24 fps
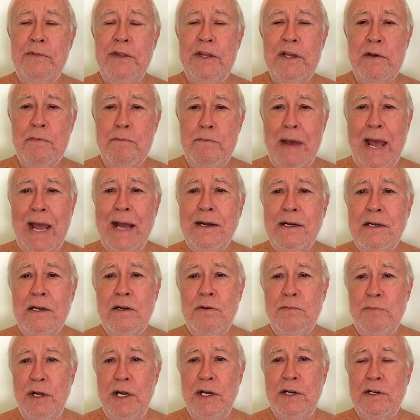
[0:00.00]
the
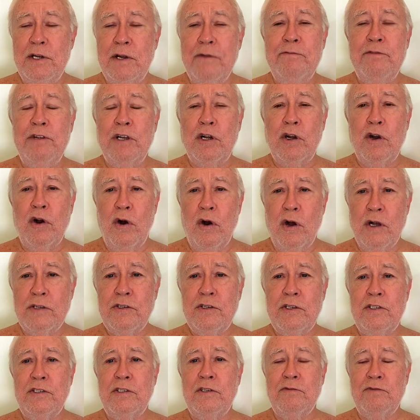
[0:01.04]
abandonment of the
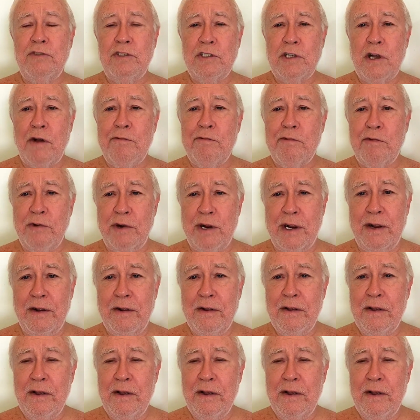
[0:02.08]
causes of suffering,